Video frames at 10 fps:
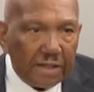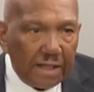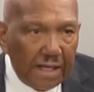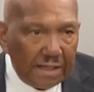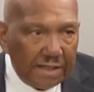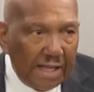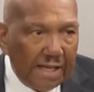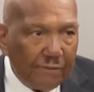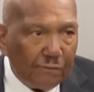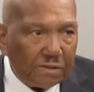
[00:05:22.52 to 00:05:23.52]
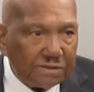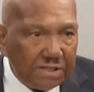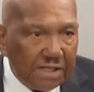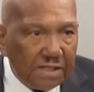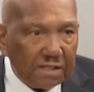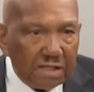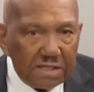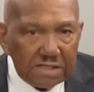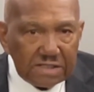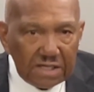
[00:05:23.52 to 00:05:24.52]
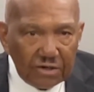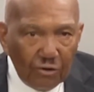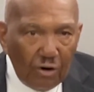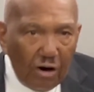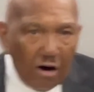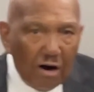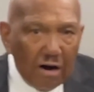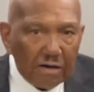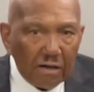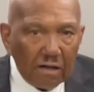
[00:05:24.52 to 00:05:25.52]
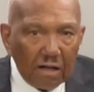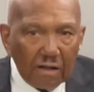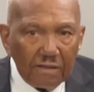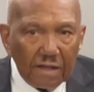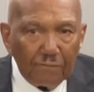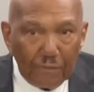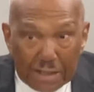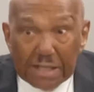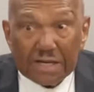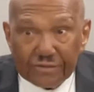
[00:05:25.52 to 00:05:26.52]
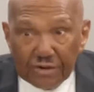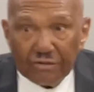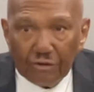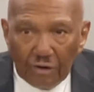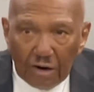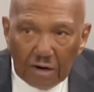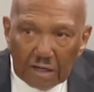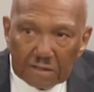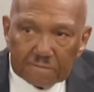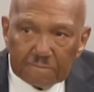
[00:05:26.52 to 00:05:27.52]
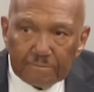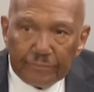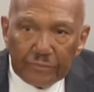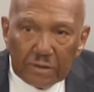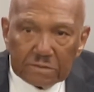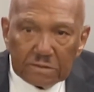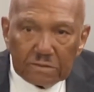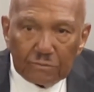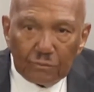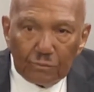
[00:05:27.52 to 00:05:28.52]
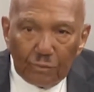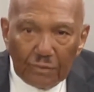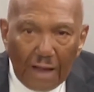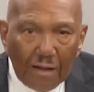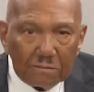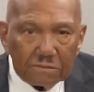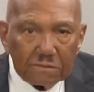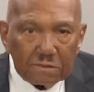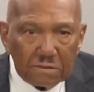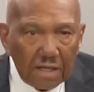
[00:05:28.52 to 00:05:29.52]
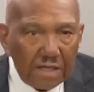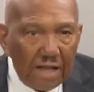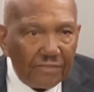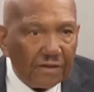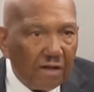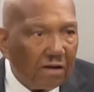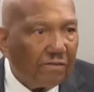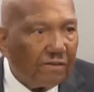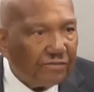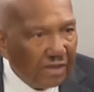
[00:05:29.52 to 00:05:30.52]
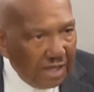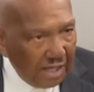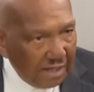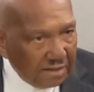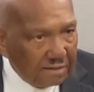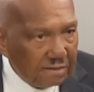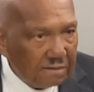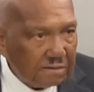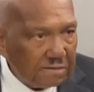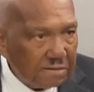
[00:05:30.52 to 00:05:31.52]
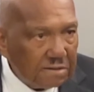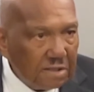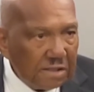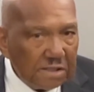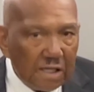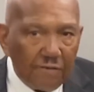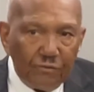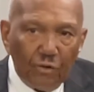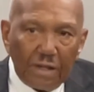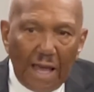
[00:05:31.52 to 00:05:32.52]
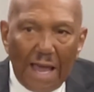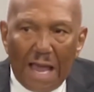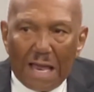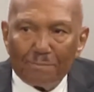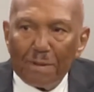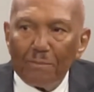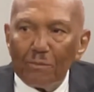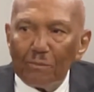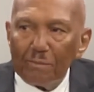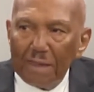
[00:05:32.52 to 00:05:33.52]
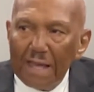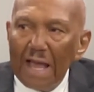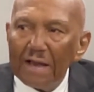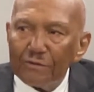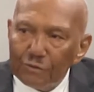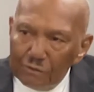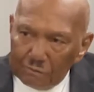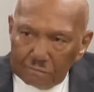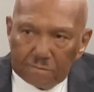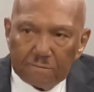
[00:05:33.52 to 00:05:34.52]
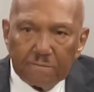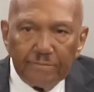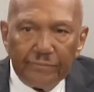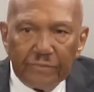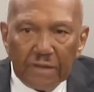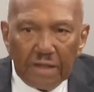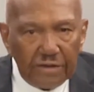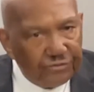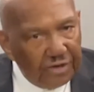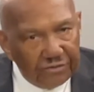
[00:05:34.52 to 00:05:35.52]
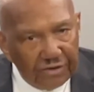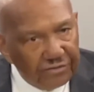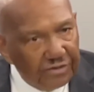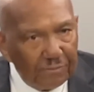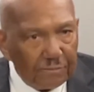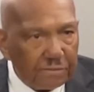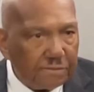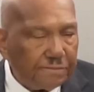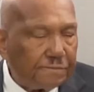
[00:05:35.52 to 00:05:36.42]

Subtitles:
and they will see the goodness in your heart or the weakness in your heart without looking at the color of the skin. If you're kind, people will be kind to you. It's just as simple.